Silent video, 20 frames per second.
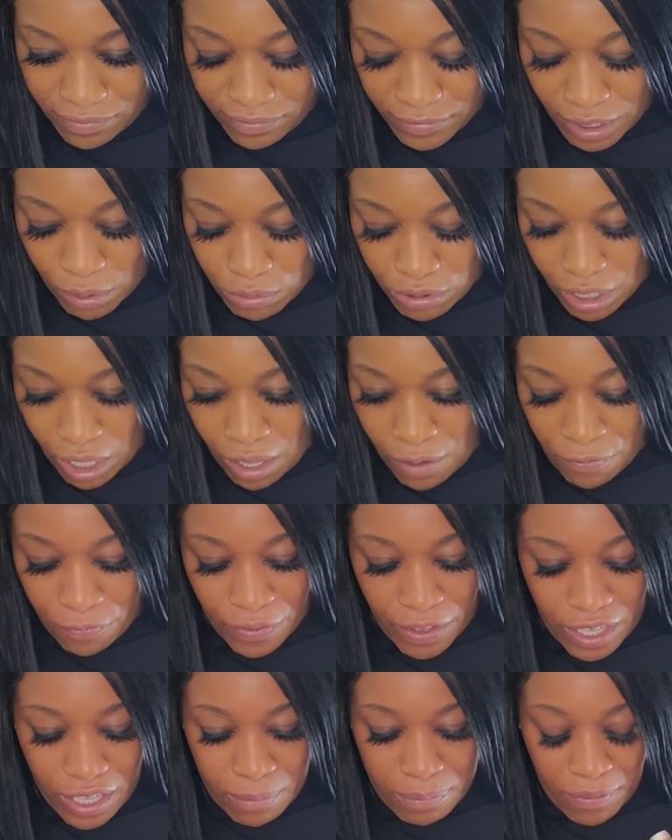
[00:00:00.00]
It was all
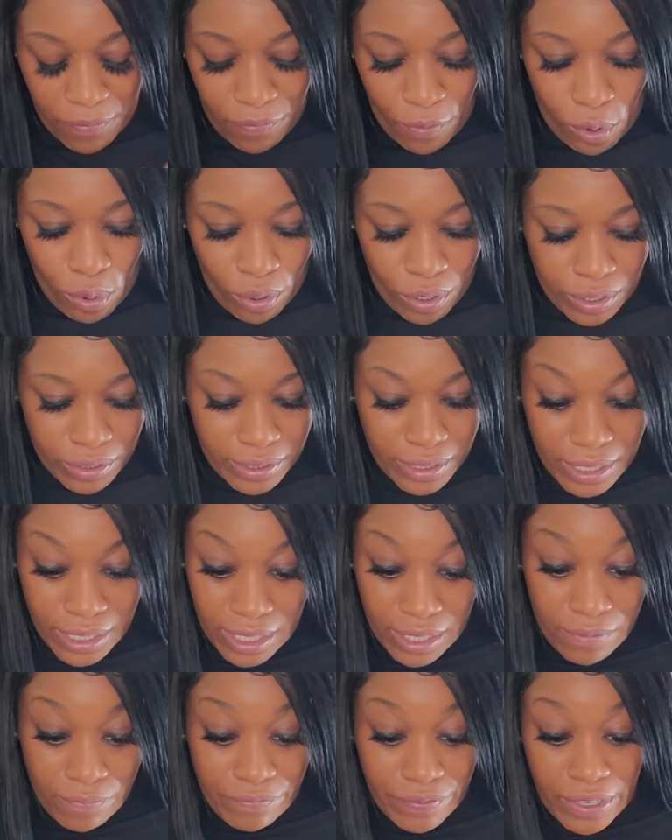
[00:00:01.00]
fun before. It
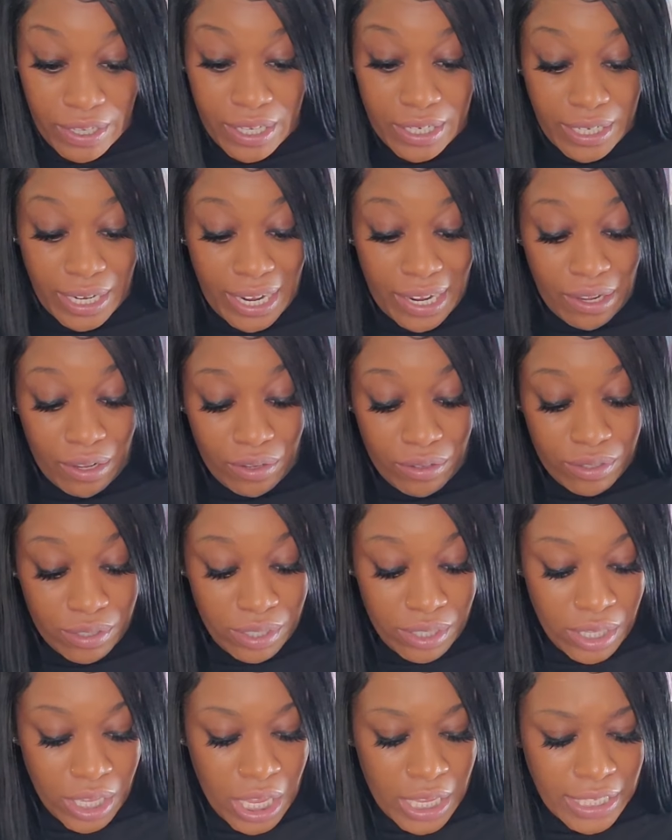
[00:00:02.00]
ain't fun now
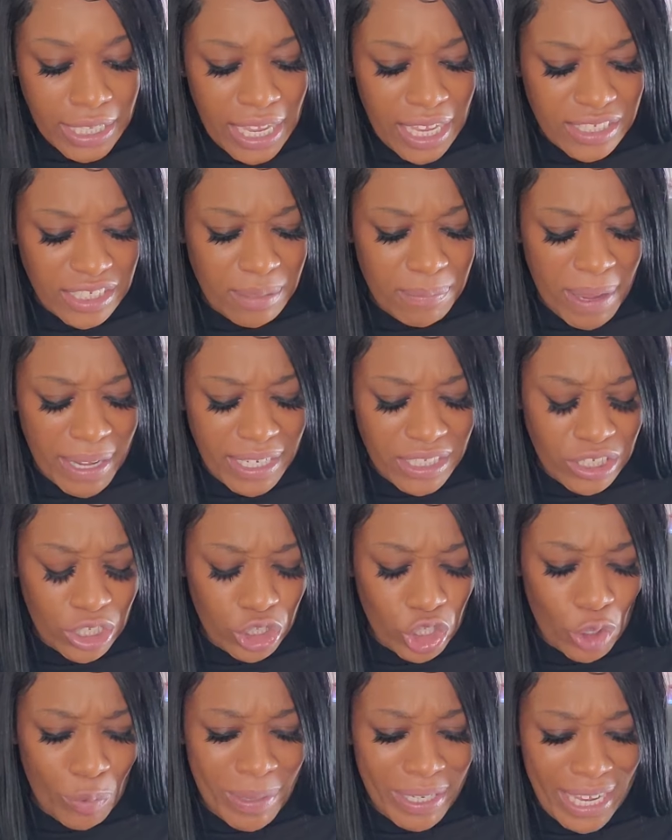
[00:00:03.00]
yeah, somebody's
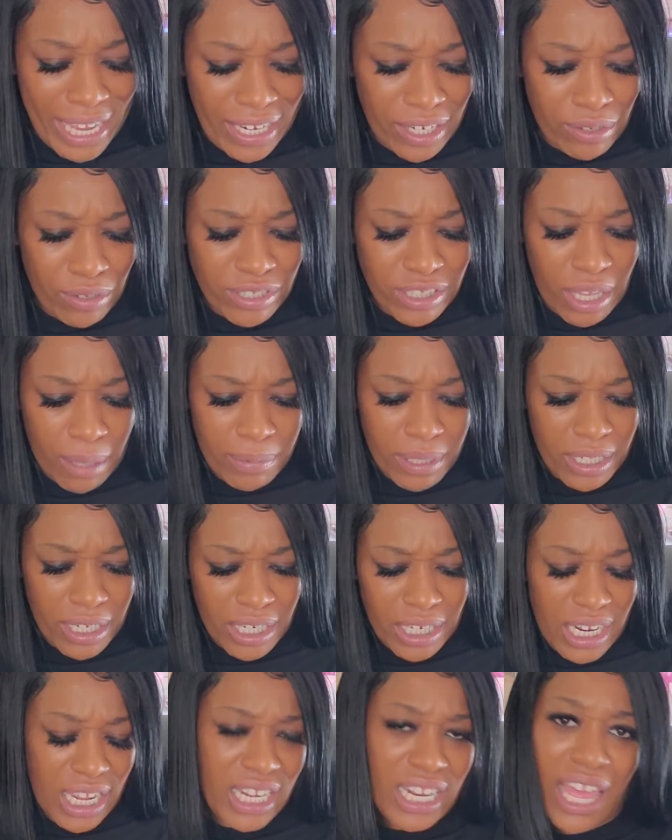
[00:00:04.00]
illuminated on something
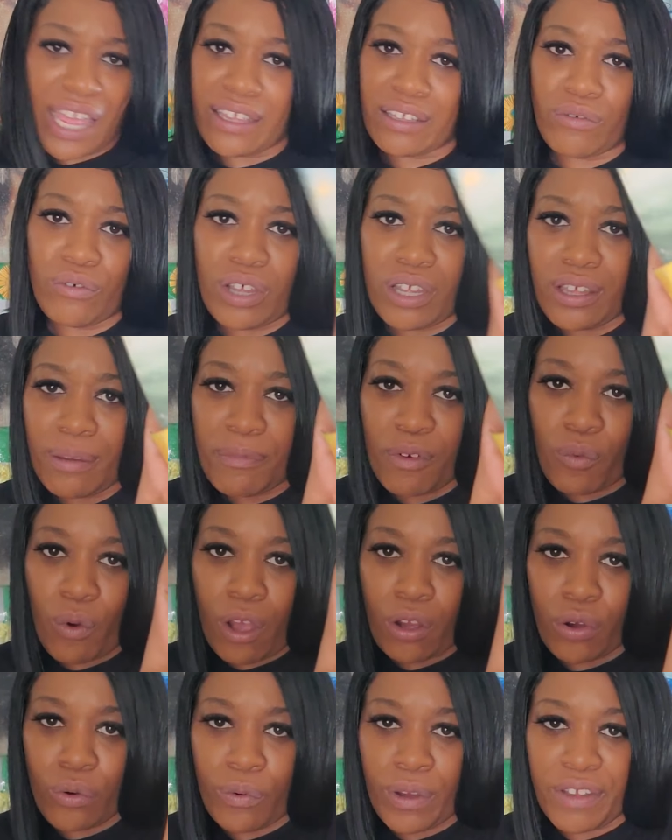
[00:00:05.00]
and they like, well, I'm gonna
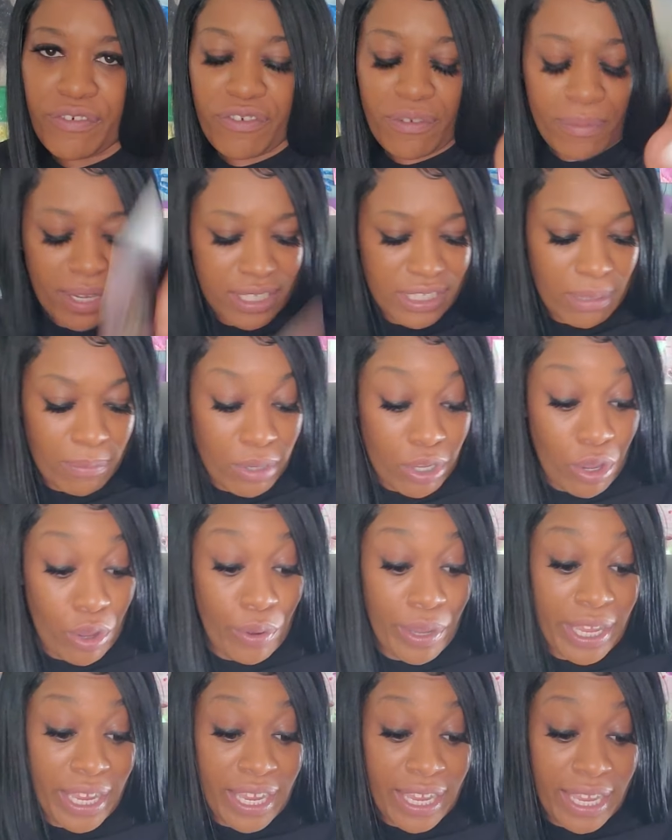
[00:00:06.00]
walk away from this. I'm gonna
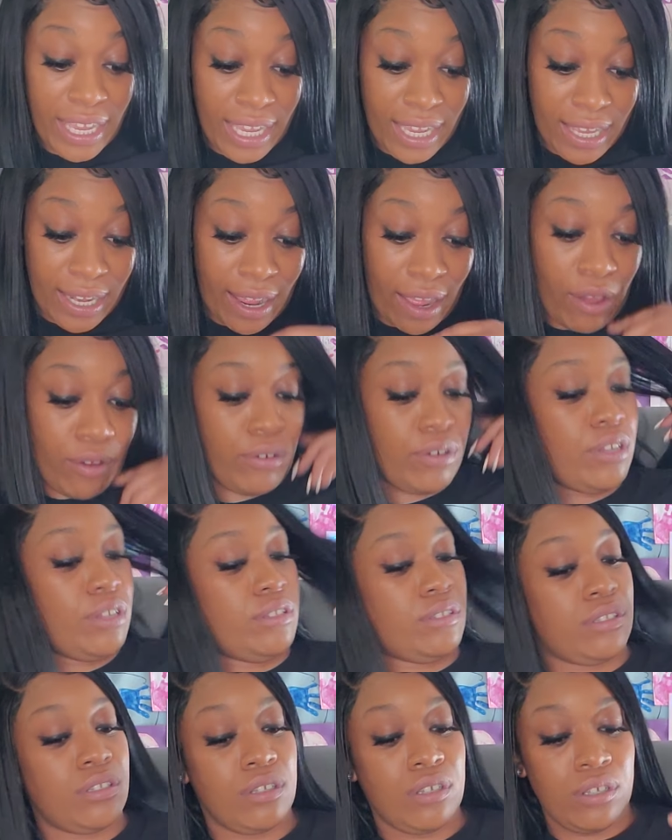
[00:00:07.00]
go ahead, head out,
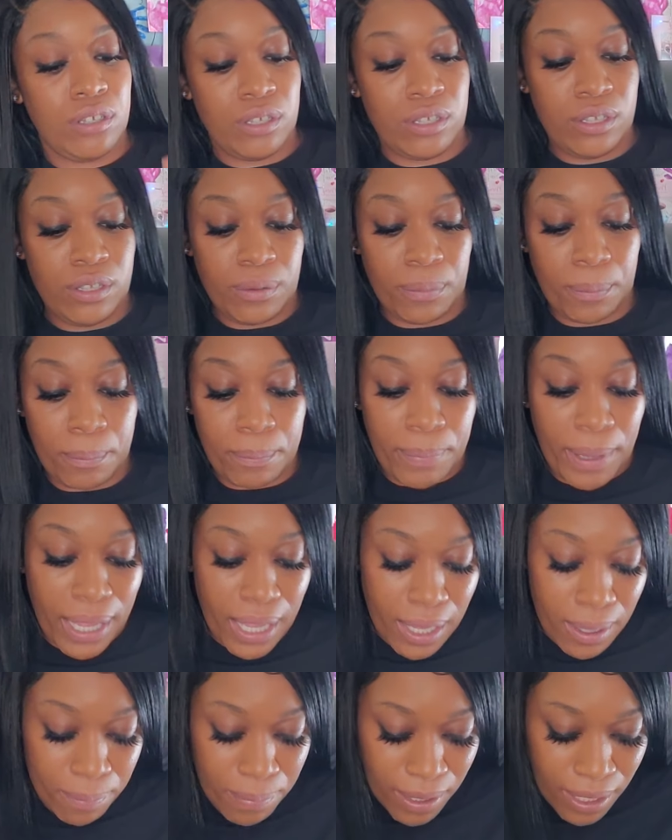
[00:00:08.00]
cause
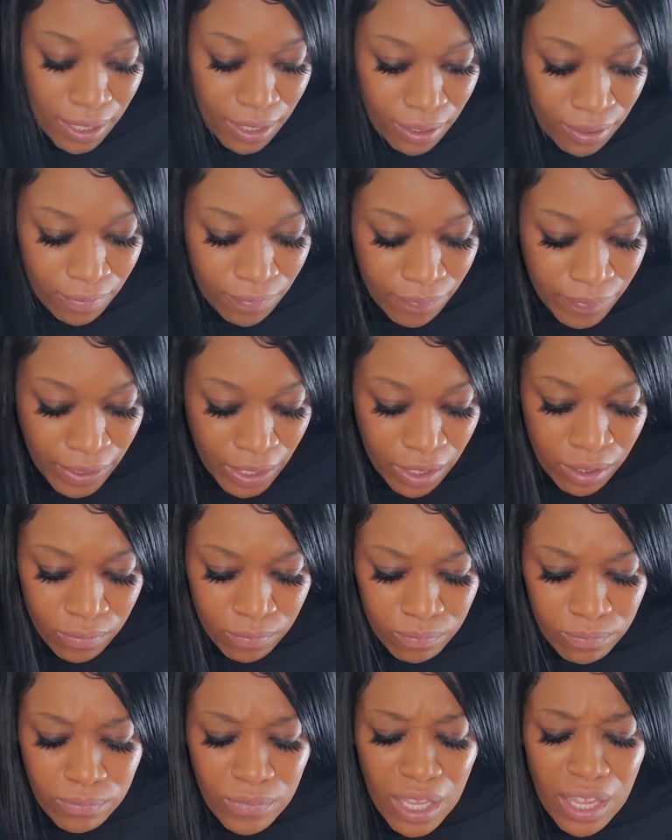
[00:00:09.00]
baby,
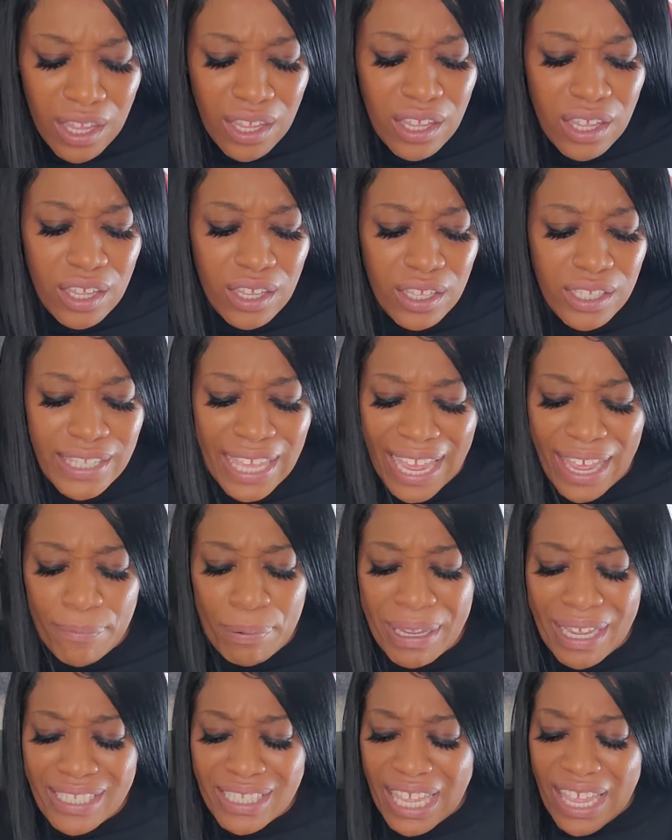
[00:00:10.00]
yeah,
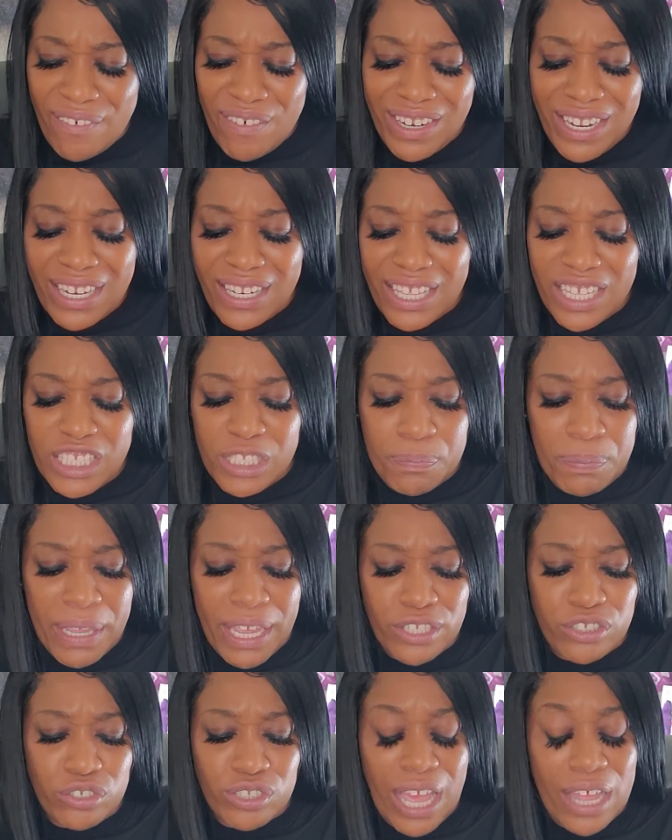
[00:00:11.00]
because even in these
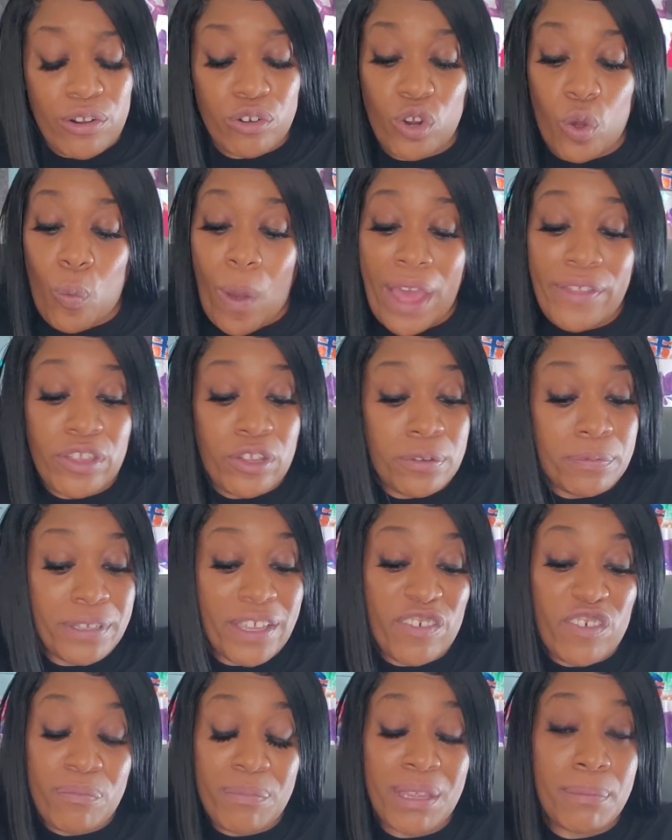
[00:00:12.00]
pictures, I don't know why they're
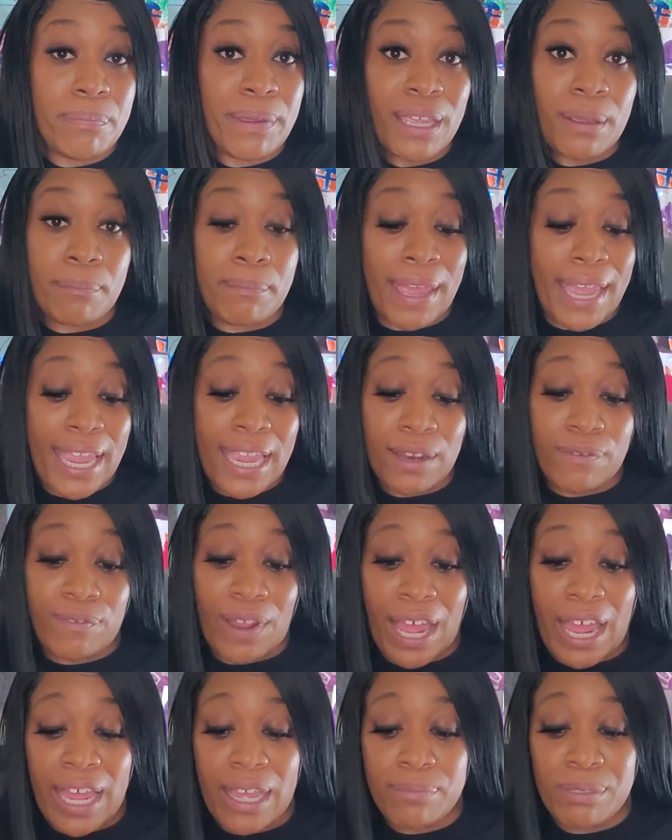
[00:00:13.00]
giving me big maid
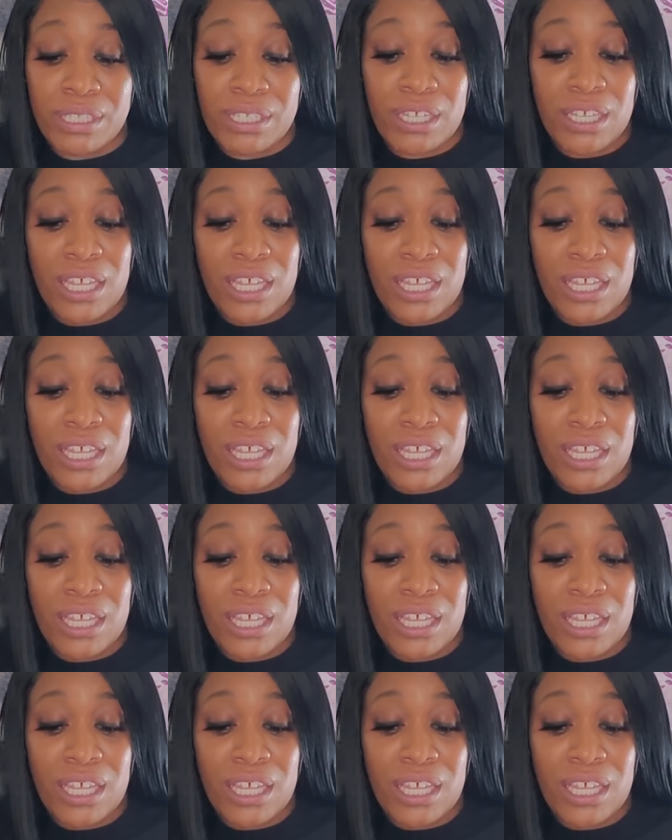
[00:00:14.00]
vibes.